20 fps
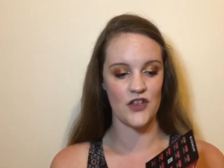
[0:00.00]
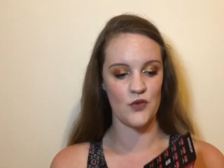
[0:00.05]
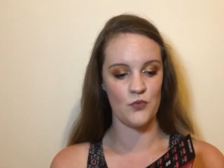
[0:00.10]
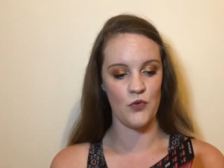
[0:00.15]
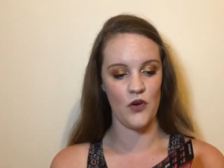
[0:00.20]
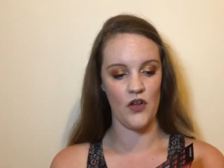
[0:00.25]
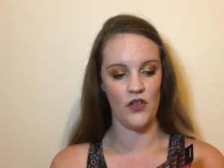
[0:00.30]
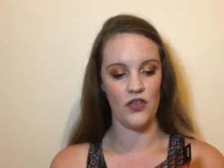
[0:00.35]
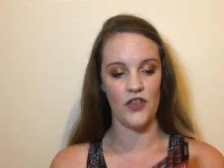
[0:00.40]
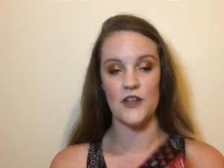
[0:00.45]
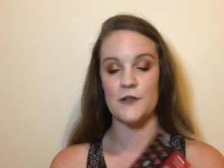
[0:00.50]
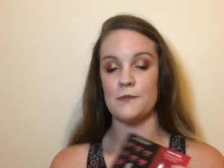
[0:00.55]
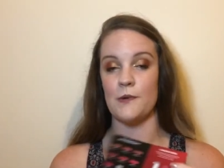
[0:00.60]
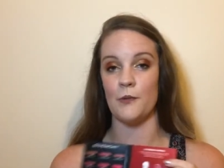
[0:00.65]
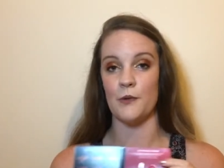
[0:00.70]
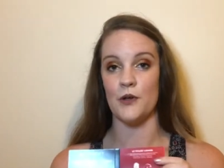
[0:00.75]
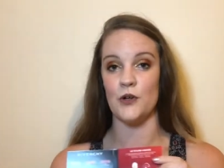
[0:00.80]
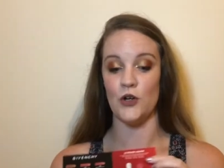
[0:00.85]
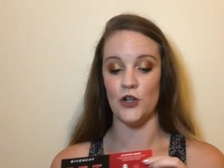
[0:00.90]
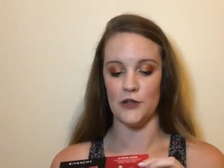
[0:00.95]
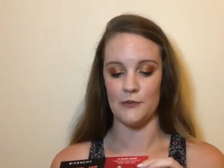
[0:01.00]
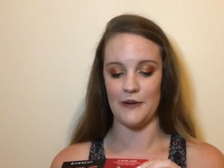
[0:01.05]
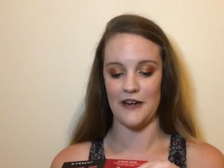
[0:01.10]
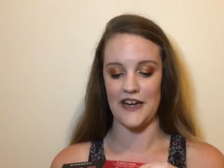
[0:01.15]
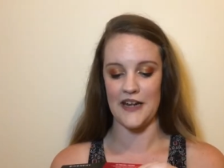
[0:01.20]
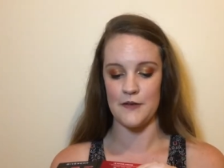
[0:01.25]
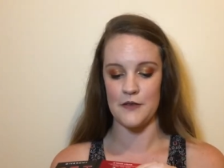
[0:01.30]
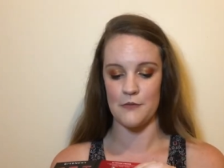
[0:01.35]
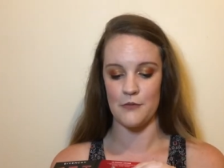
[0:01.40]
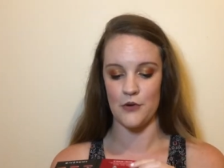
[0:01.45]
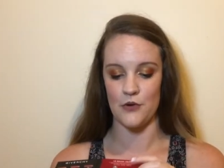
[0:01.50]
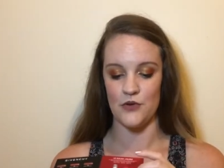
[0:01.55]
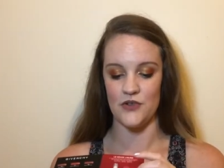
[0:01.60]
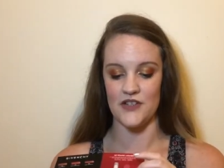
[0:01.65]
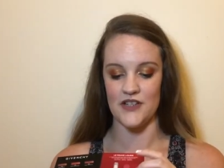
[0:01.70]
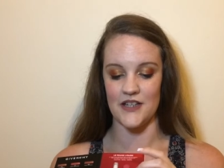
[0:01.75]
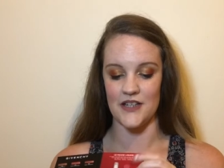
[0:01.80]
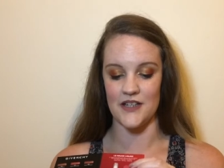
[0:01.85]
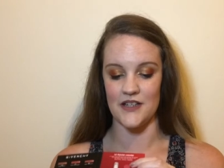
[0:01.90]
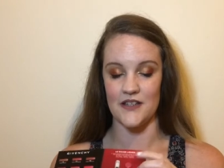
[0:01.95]
The one that's probably calling my name the
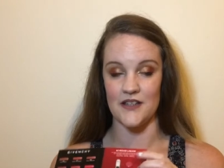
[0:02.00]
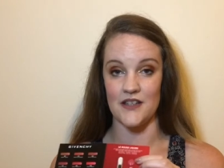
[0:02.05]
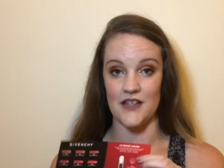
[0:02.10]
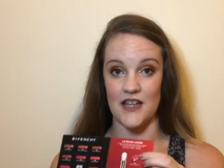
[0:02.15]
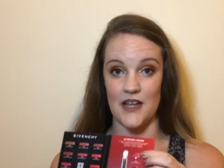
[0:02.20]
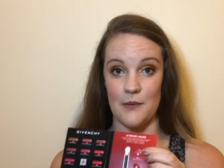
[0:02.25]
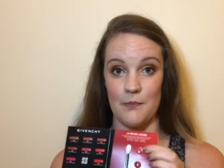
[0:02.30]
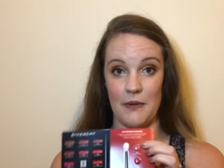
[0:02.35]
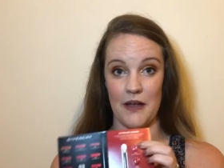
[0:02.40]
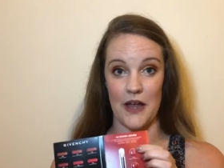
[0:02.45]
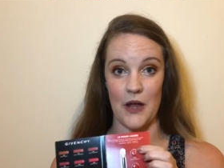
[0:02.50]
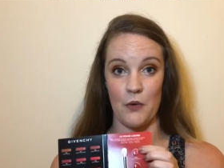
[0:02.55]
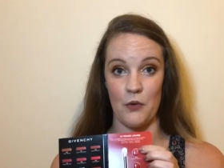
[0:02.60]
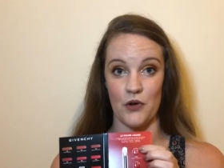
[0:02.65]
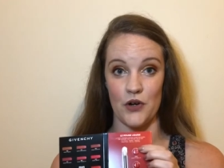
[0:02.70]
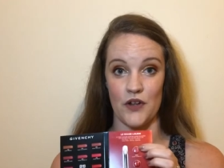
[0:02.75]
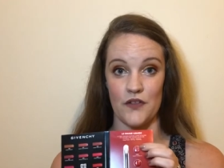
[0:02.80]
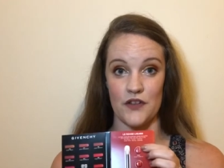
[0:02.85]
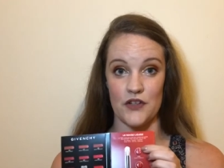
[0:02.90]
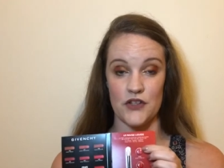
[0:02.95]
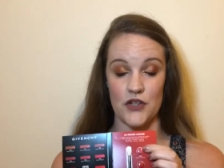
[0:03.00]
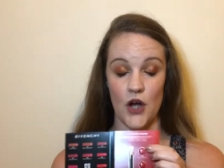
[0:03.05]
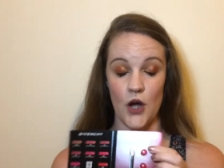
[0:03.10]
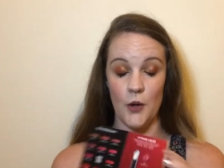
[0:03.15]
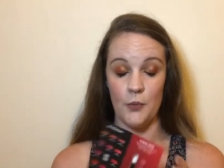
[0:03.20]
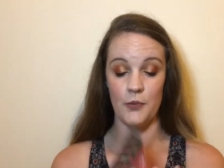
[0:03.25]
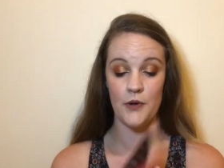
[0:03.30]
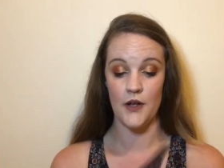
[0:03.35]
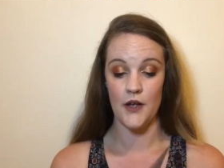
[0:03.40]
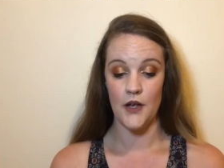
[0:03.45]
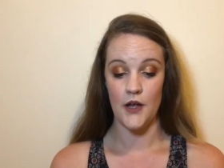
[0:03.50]
most is the pink one at the top,